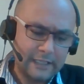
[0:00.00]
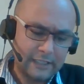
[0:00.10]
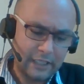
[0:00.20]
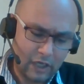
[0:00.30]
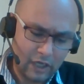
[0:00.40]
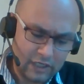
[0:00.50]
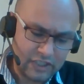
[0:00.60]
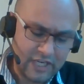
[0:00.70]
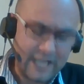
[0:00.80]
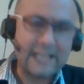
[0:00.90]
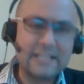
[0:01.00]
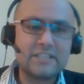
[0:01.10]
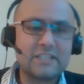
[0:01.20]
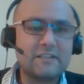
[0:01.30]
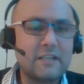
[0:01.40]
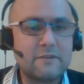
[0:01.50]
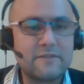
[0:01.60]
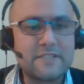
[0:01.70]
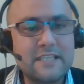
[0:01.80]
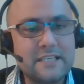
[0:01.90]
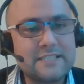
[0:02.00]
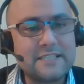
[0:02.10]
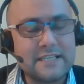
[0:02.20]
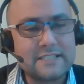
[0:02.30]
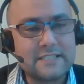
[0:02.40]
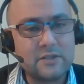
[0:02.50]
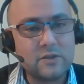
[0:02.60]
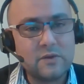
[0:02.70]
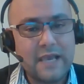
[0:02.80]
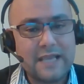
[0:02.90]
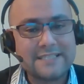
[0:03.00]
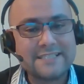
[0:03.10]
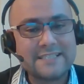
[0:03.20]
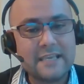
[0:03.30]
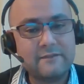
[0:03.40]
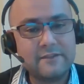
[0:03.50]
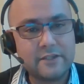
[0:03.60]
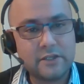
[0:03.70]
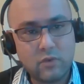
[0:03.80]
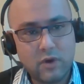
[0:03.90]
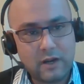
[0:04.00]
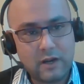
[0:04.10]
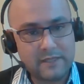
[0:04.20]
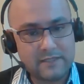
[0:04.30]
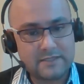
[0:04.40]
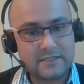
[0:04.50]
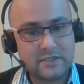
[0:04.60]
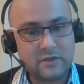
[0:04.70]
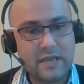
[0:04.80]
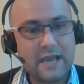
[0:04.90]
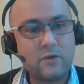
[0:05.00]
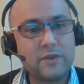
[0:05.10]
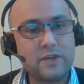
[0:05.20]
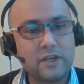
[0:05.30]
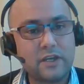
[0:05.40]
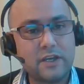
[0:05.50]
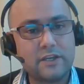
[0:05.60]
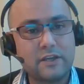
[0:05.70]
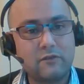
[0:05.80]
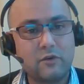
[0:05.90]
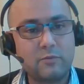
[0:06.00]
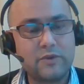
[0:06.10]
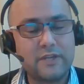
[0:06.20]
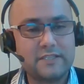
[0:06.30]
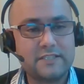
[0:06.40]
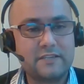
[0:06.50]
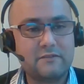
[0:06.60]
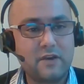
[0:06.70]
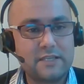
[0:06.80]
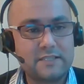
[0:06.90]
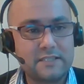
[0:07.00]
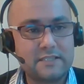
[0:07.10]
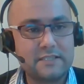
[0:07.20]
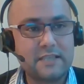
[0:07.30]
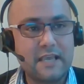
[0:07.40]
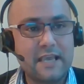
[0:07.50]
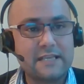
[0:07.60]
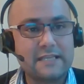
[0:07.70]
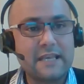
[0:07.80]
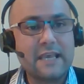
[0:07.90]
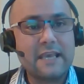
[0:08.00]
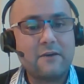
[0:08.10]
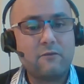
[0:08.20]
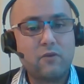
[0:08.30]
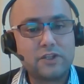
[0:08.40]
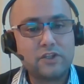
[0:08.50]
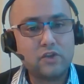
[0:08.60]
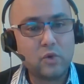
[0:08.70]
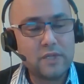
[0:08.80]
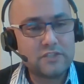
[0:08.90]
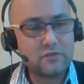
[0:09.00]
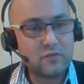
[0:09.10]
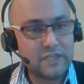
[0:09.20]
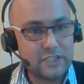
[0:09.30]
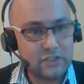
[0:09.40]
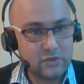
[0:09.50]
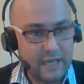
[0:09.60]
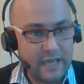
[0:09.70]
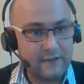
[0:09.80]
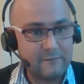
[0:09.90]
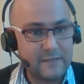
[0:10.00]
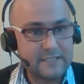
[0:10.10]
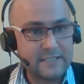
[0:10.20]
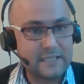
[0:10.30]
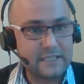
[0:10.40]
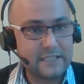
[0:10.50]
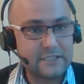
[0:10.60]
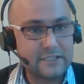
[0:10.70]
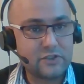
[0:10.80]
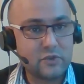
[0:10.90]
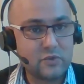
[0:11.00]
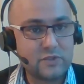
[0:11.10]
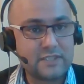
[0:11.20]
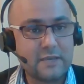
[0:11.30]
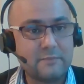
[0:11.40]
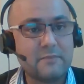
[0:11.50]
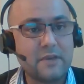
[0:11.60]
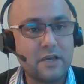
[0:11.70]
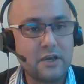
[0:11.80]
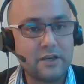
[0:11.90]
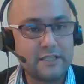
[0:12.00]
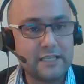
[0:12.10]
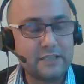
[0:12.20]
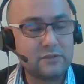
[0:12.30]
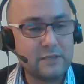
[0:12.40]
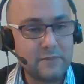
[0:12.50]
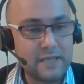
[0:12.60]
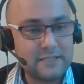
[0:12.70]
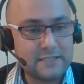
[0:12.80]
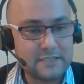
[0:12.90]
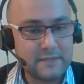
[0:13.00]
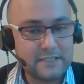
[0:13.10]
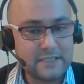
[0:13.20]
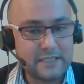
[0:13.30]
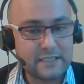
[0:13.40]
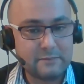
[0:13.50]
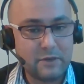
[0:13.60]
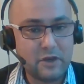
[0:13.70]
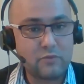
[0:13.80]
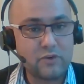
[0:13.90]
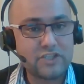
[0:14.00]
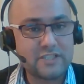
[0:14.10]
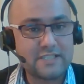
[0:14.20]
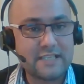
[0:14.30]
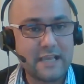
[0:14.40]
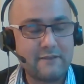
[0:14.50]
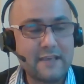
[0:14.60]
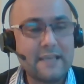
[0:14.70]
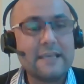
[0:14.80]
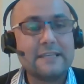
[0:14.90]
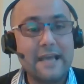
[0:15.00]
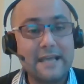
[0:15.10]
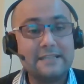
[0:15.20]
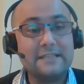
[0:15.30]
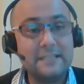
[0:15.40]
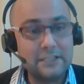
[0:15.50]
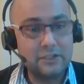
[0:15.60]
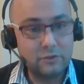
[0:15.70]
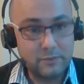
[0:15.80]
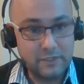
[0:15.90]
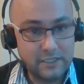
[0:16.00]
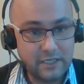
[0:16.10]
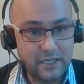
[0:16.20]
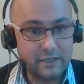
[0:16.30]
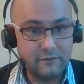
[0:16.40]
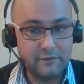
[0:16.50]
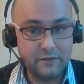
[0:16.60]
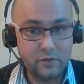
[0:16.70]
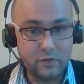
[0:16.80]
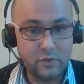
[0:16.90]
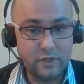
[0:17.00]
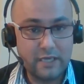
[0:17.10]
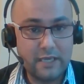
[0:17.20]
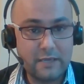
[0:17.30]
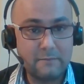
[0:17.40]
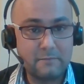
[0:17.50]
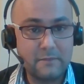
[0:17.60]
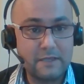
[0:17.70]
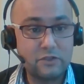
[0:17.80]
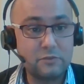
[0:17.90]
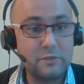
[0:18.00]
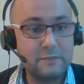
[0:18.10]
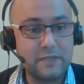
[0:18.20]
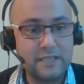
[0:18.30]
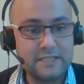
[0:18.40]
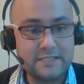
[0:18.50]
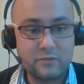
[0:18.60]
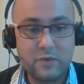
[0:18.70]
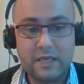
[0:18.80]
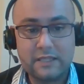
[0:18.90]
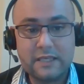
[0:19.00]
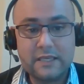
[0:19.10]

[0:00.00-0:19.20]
There are challenges in terms of skill sets, and safety requirements, how we're going to kind of operate these devices and what knowledge we need to have basically to use them on a day-to-day basis, basically by operations staff. That need to be kind of, to be in place as well.